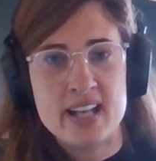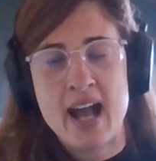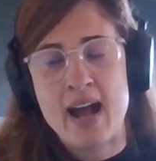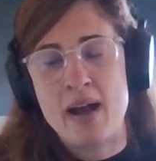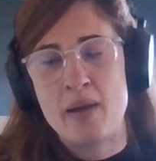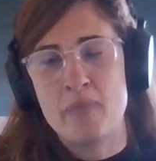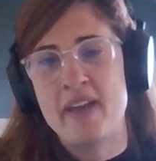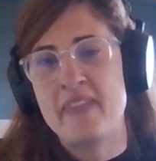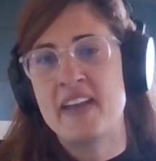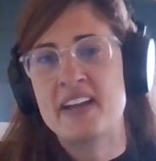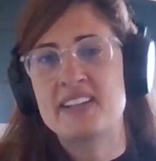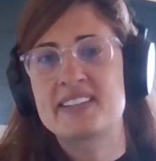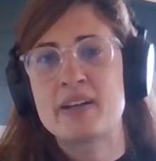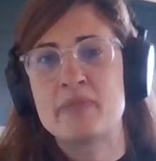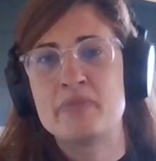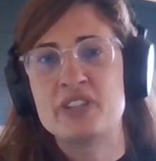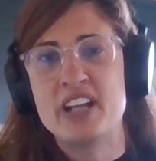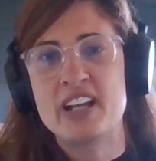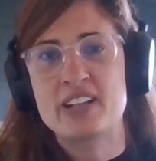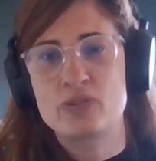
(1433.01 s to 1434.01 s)
and that
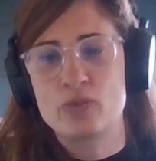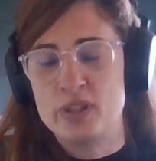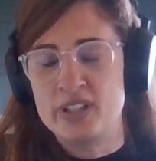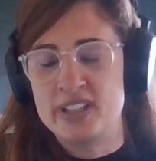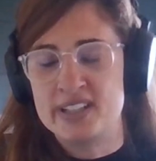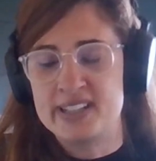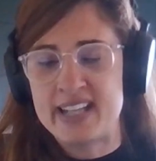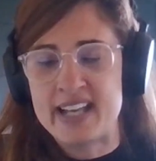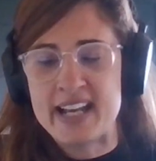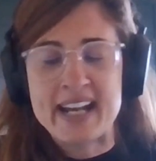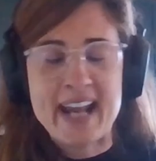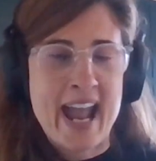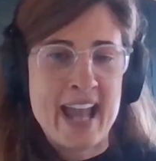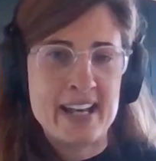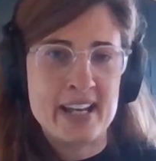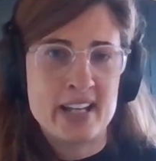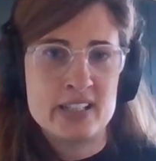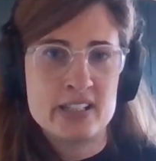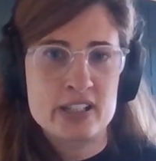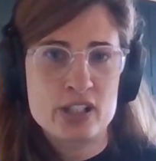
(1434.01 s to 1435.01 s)
subject was
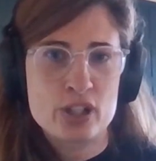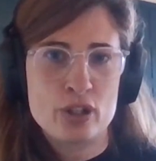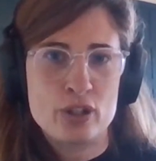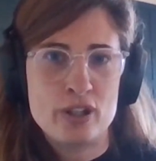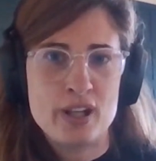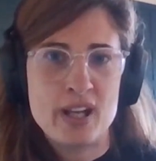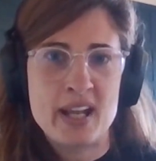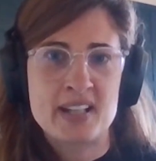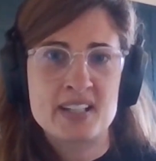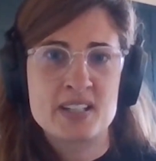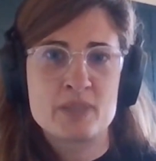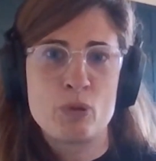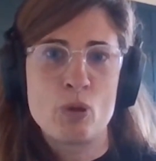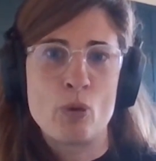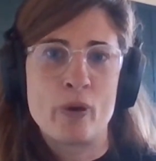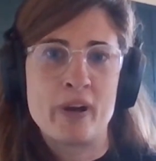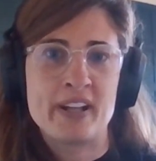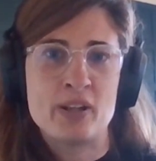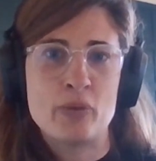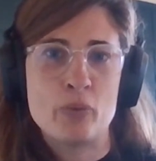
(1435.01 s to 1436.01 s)
dedicated to
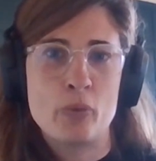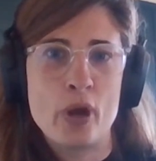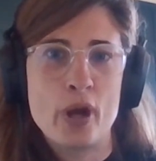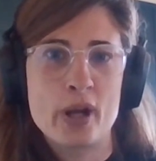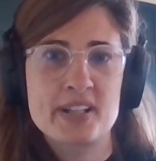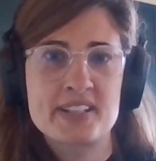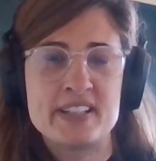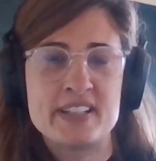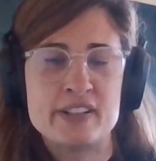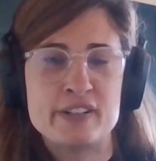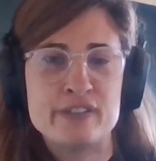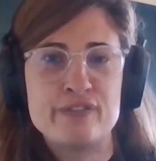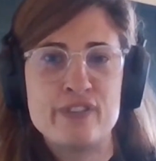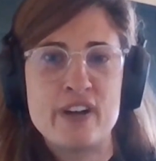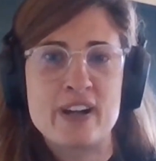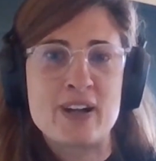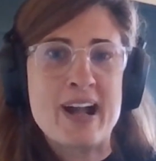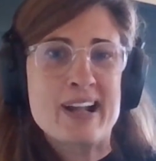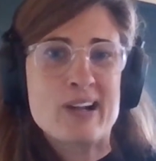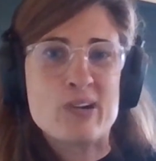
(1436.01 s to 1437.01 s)
exploring the works of
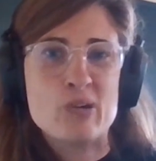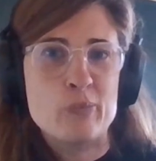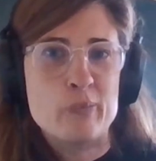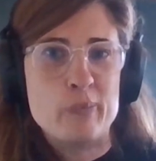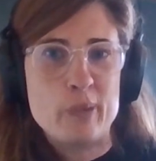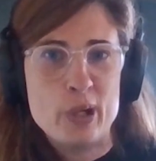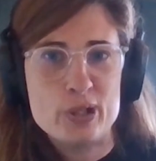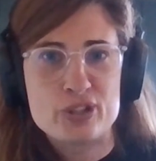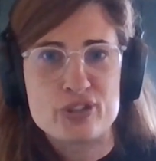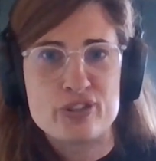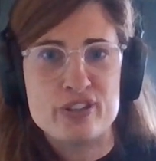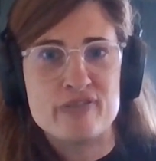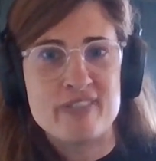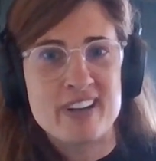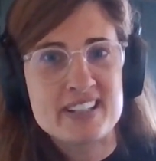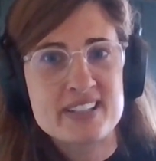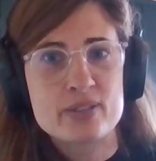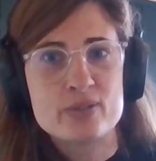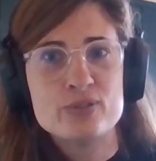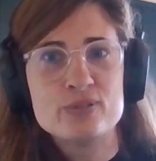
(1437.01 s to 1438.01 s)
a guy called Bertrand
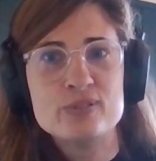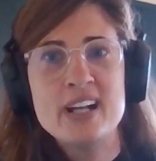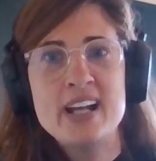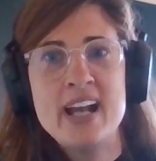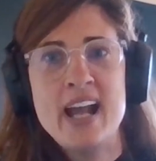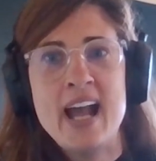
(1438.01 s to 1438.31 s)
Russell,